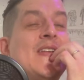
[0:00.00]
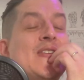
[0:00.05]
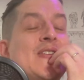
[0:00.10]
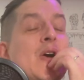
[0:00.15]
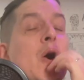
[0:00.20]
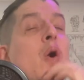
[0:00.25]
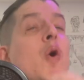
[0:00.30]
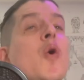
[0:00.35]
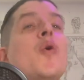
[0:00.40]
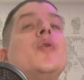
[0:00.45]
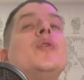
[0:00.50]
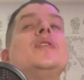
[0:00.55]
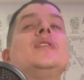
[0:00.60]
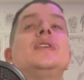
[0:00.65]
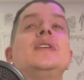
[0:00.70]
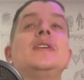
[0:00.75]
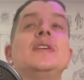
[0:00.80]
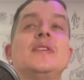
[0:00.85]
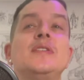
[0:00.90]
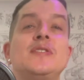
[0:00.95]

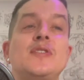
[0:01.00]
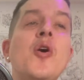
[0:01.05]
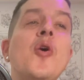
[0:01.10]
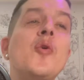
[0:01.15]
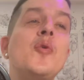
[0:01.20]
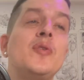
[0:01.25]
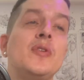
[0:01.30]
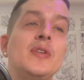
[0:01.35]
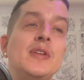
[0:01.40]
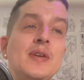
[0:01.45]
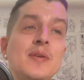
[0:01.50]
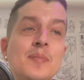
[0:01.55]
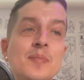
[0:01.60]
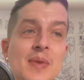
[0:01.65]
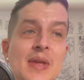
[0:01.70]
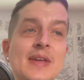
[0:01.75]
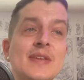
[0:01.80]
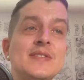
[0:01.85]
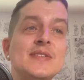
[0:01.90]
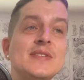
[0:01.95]
totally
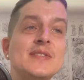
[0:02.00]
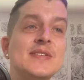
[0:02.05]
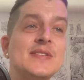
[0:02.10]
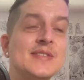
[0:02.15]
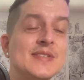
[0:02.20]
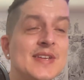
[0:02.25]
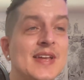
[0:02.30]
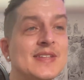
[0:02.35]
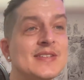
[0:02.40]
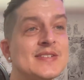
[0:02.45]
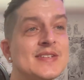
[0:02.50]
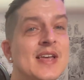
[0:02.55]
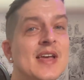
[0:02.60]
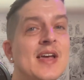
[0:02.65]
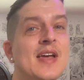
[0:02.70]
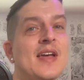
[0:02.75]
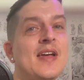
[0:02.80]
makes sense.